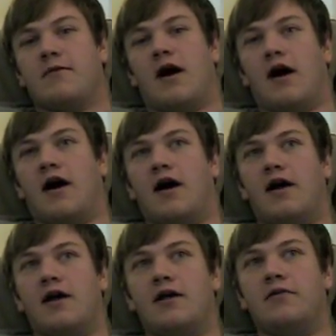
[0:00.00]

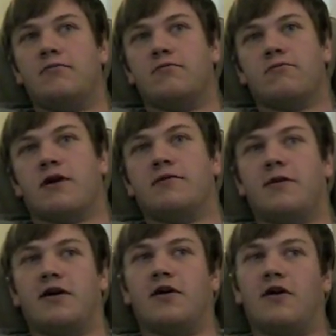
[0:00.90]
I wrecked
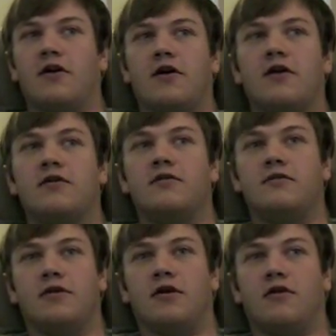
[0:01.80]
my car.
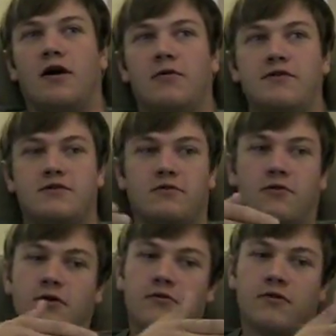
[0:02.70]
I was
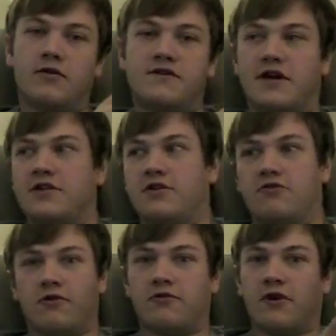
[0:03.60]
going through an intersection,
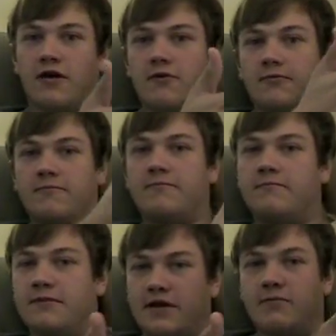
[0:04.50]
drunk driver
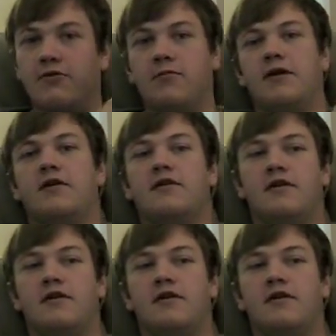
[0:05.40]
T-boned me.